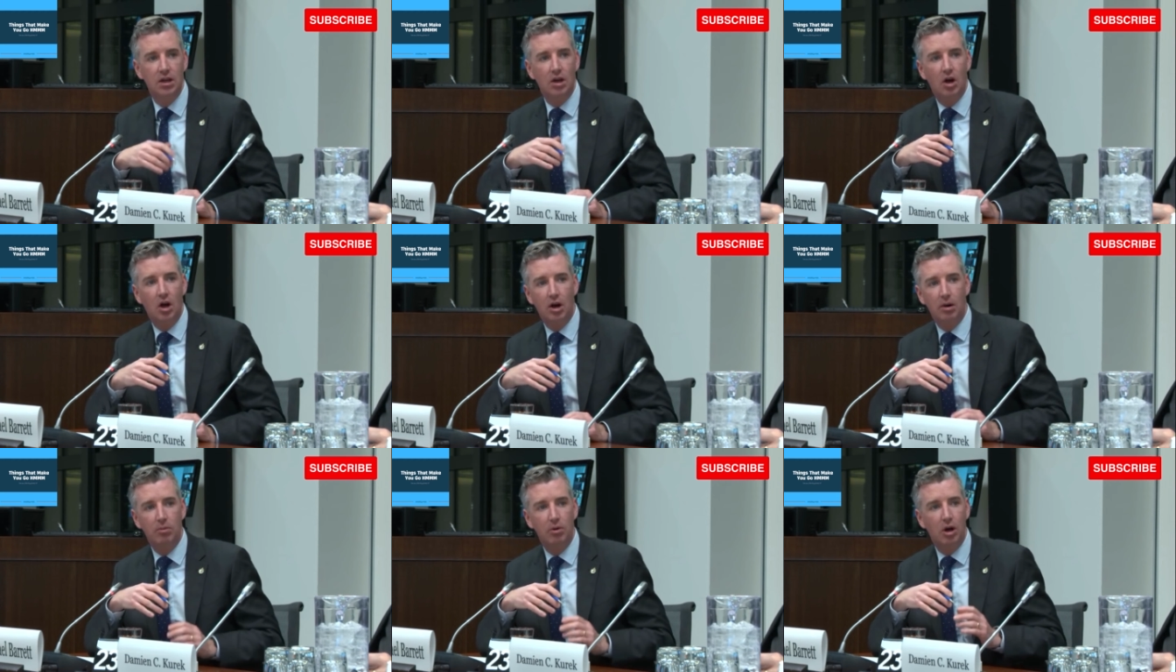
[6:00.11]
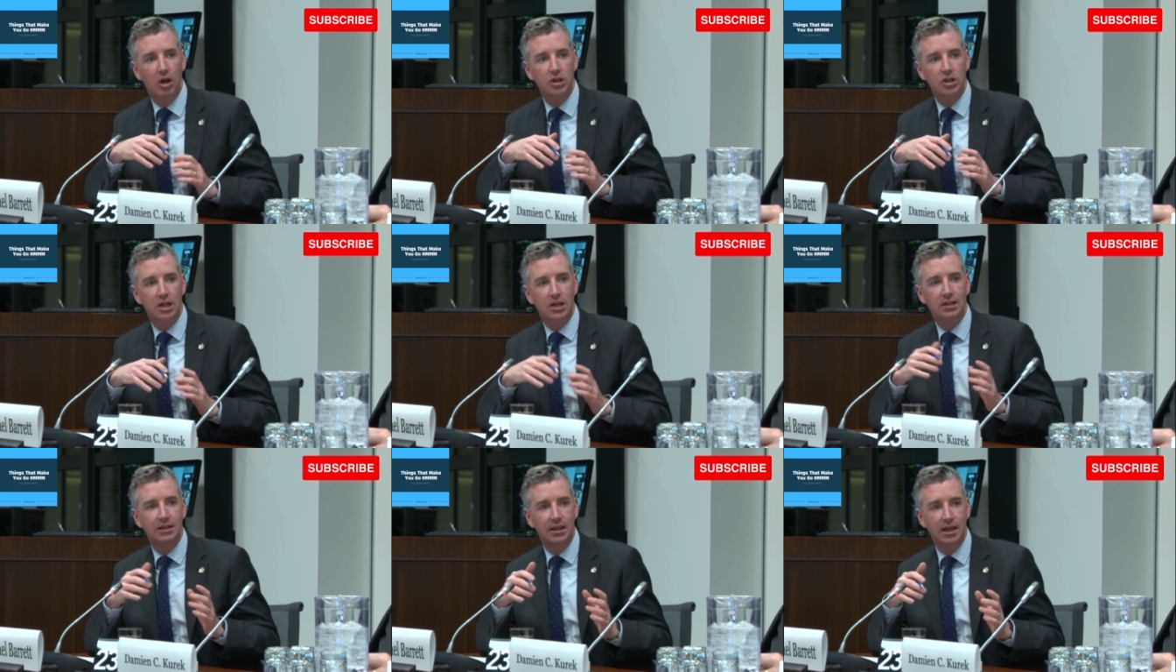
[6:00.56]
on a
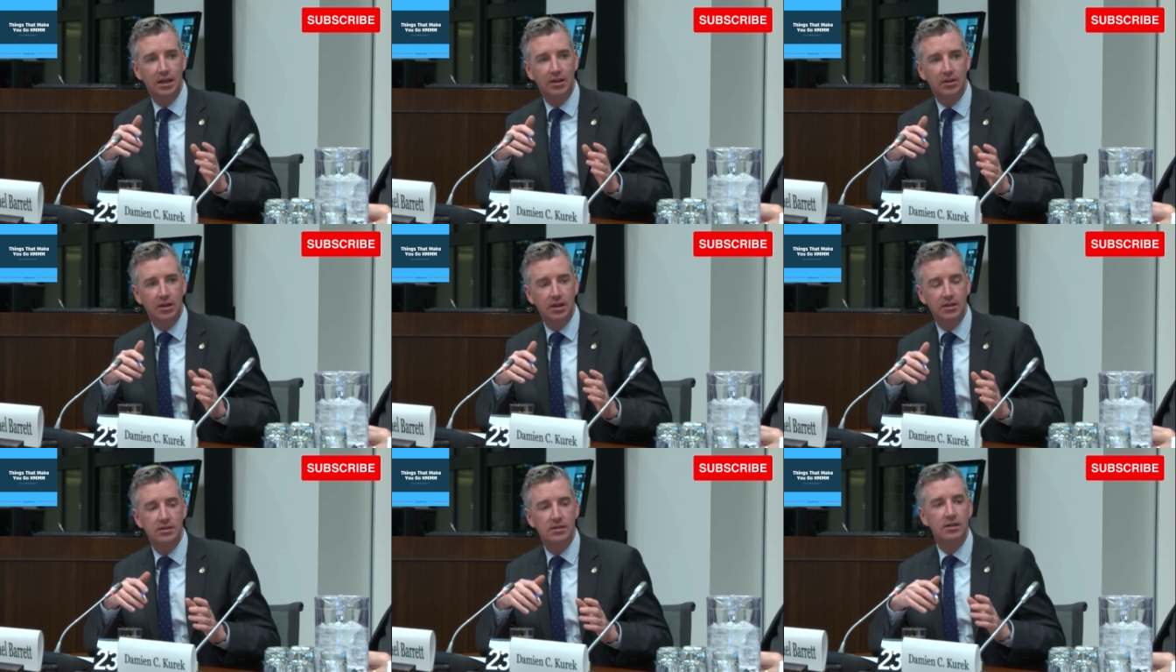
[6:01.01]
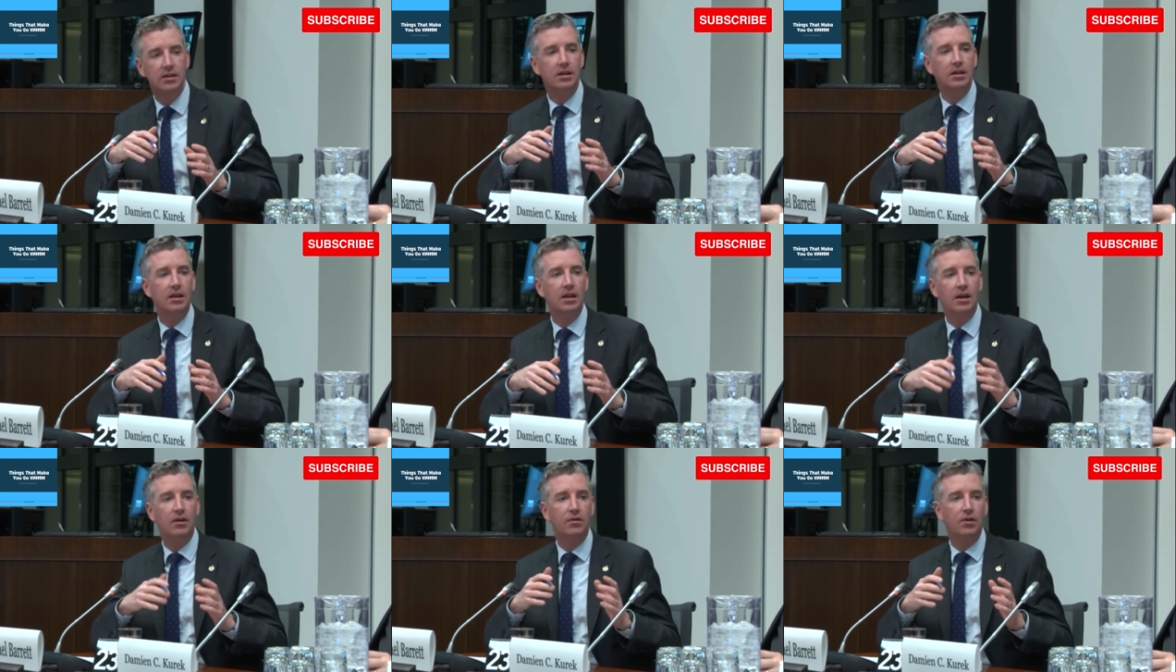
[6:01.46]
project like this,
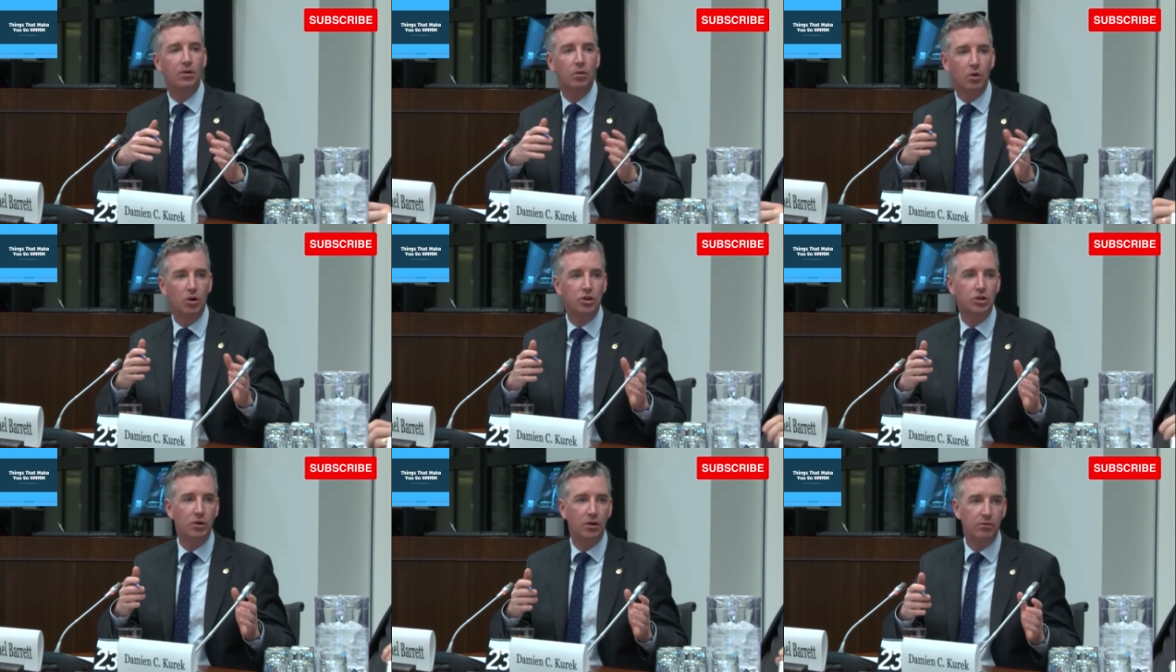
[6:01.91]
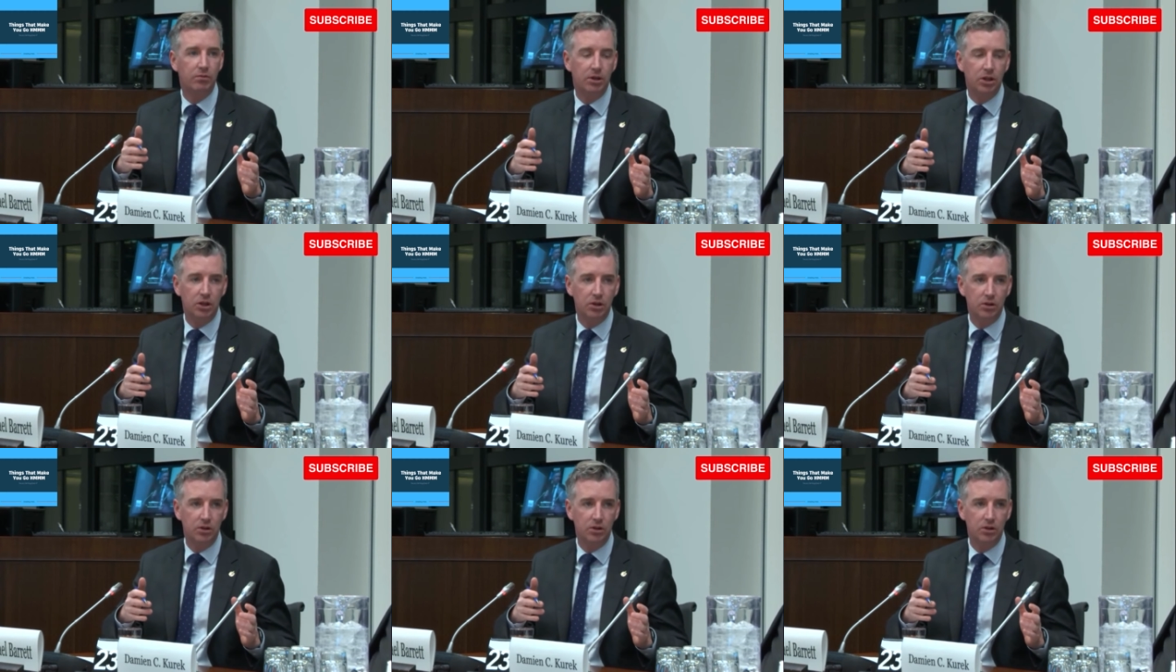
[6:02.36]
if it were to have been